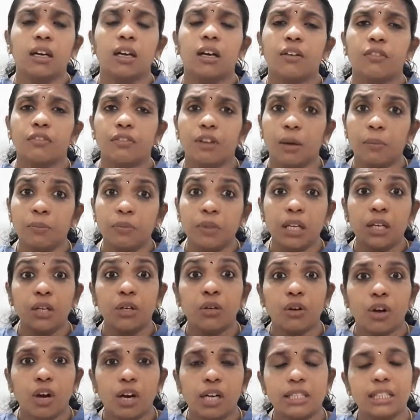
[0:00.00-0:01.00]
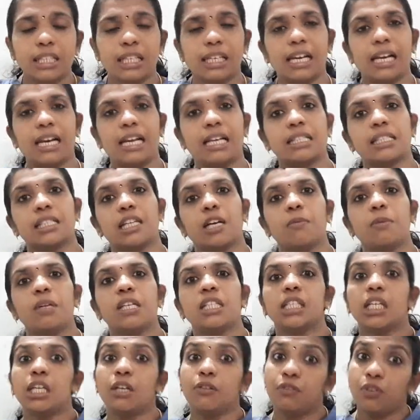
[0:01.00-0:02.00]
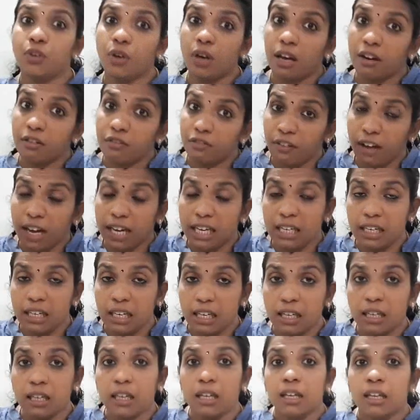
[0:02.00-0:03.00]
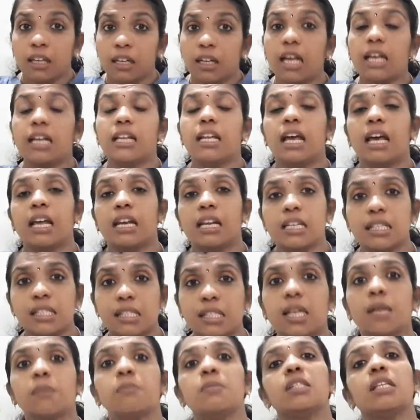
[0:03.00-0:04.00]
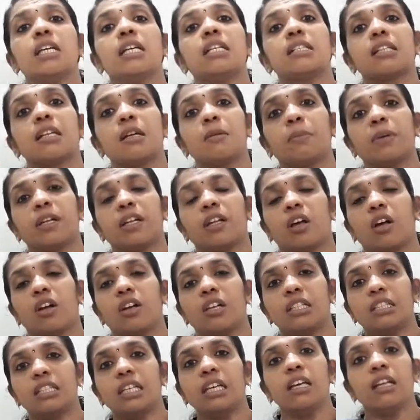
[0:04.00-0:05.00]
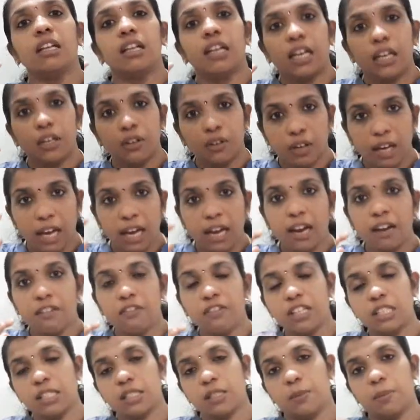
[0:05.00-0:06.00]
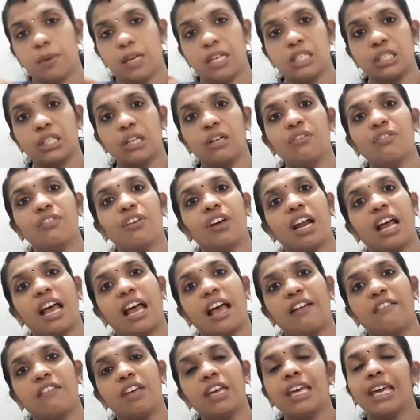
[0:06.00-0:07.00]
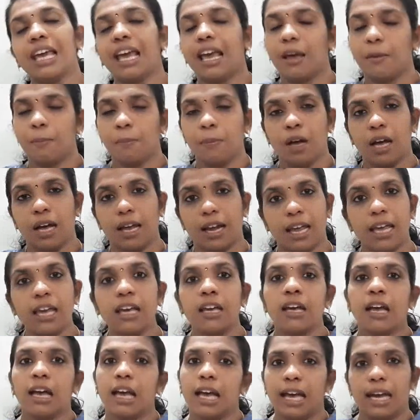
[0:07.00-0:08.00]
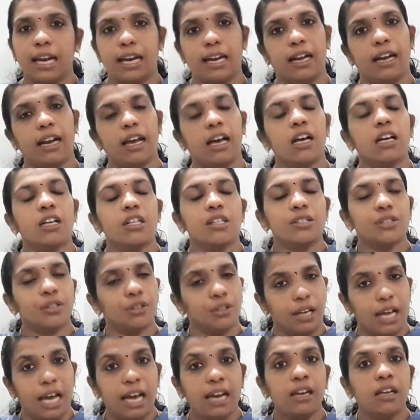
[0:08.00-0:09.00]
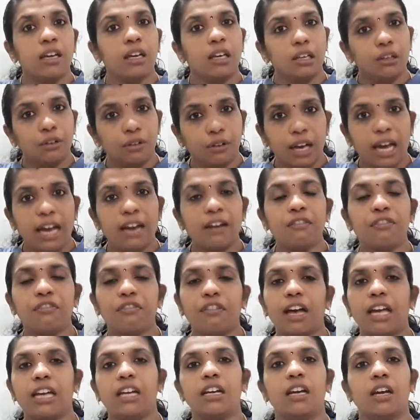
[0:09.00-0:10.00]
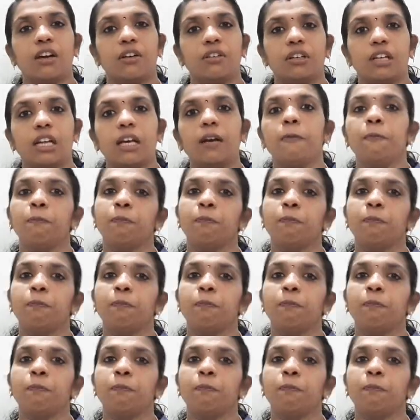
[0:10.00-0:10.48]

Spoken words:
from the neurological examination, if you are finding that there is some central pathology, then you can advise the patient for having MRI head, so that you can find out the